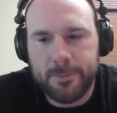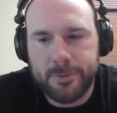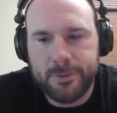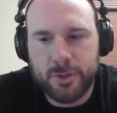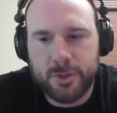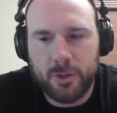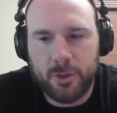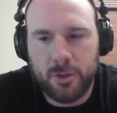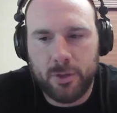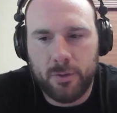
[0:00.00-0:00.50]

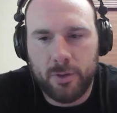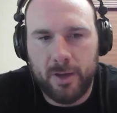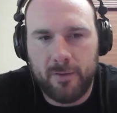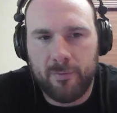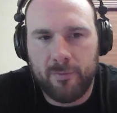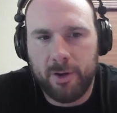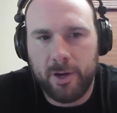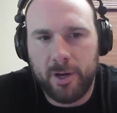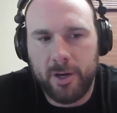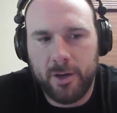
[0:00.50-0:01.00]
So
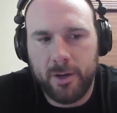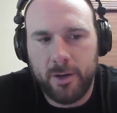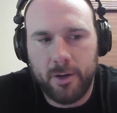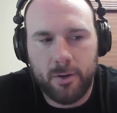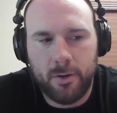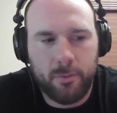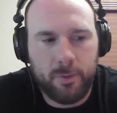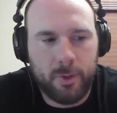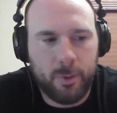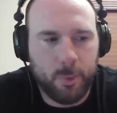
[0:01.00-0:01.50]
every
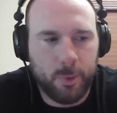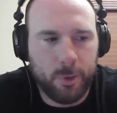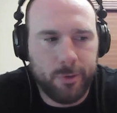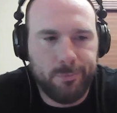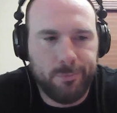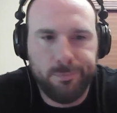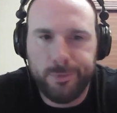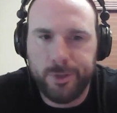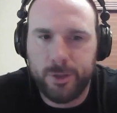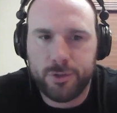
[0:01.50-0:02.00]
year we
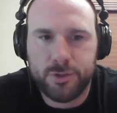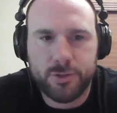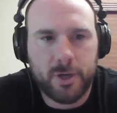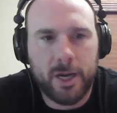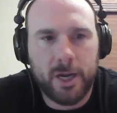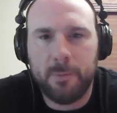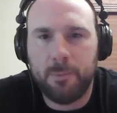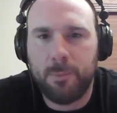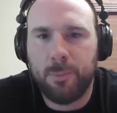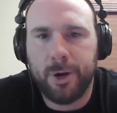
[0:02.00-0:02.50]
would
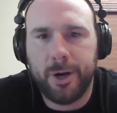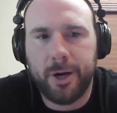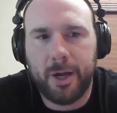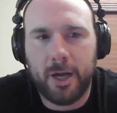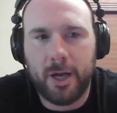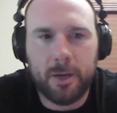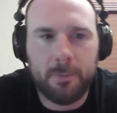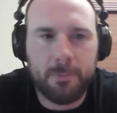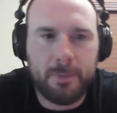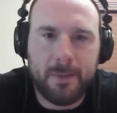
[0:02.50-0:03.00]
try and
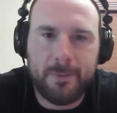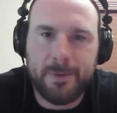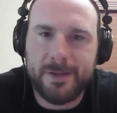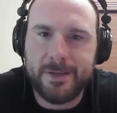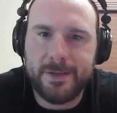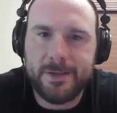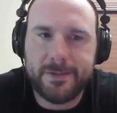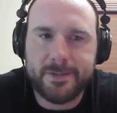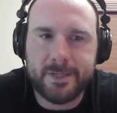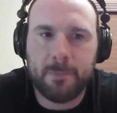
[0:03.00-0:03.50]
bring on
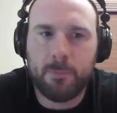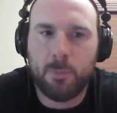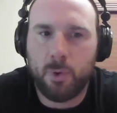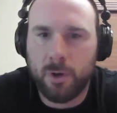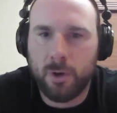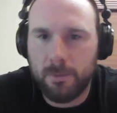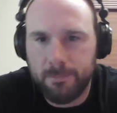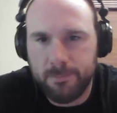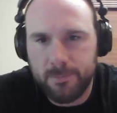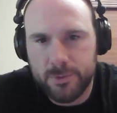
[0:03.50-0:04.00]
maybe 10
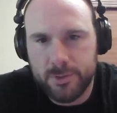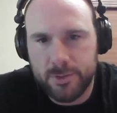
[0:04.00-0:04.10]
more.